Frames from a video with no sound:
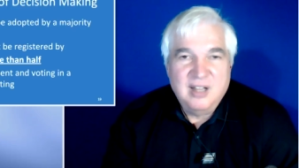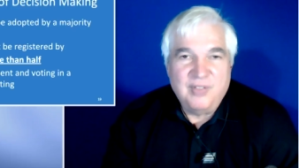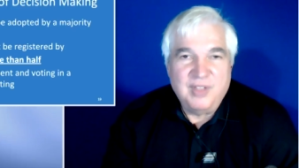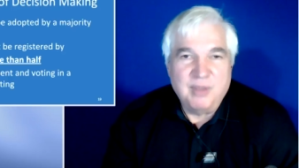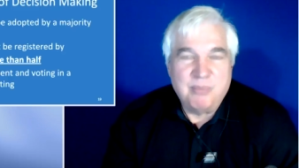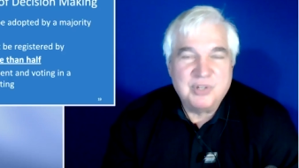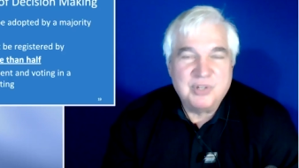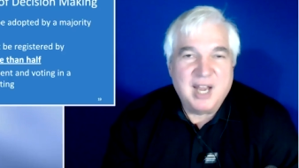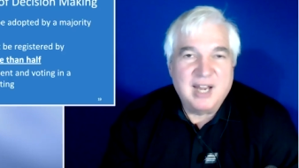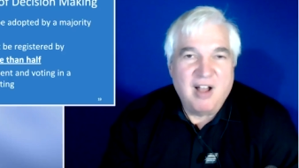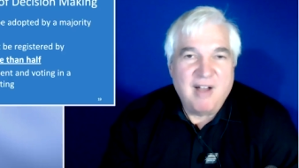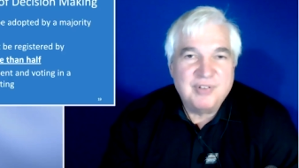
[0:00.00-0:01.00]
the
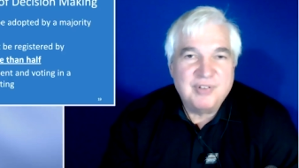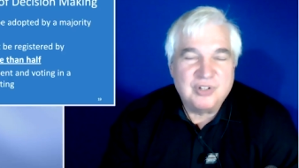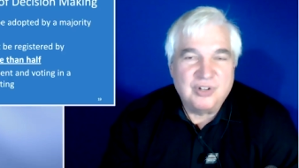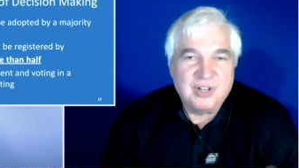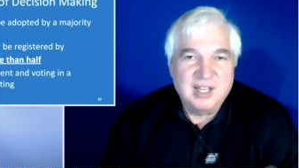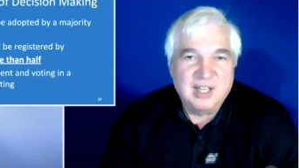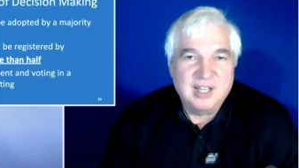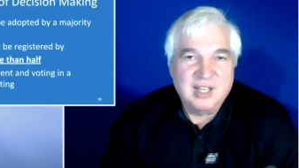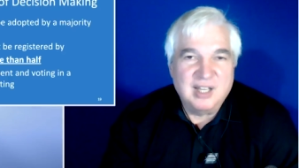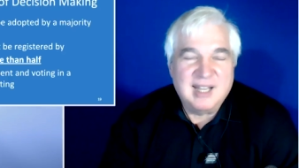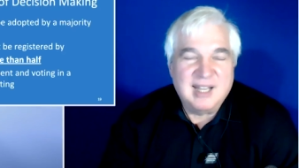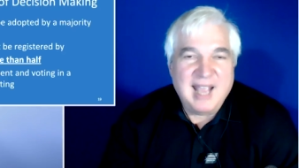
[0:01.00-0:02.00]
presiding officer can
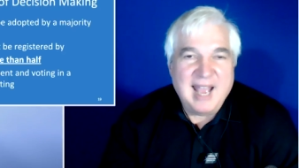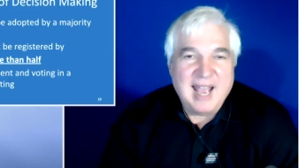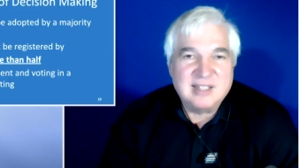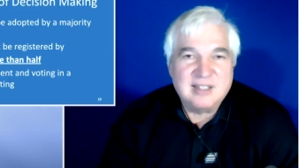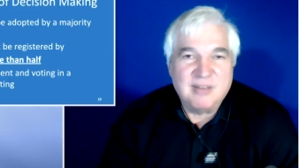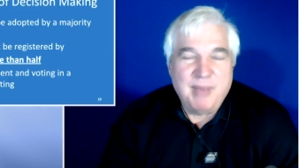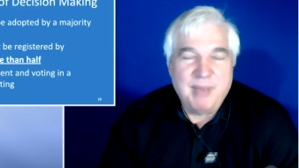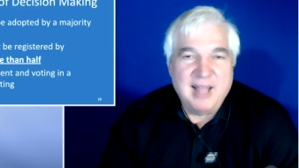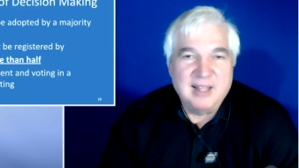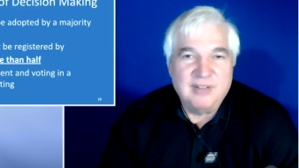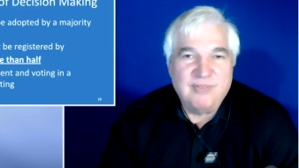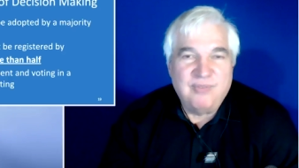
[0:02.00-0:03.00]
then cast a
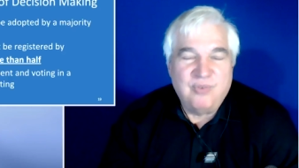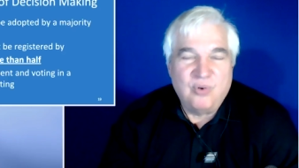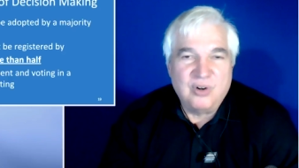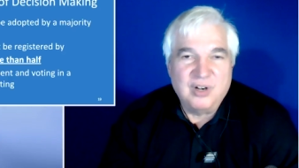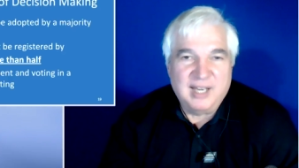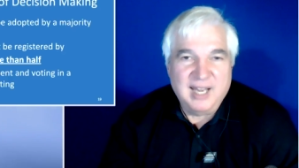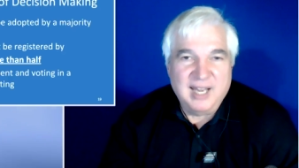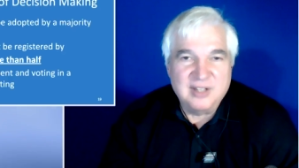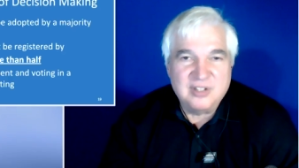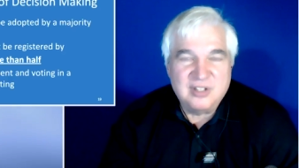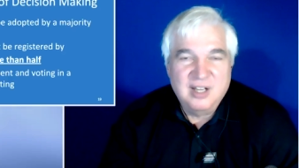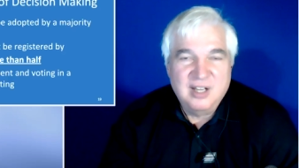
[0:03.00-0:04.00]
ballot for or
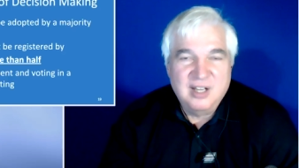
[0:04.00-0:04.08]
against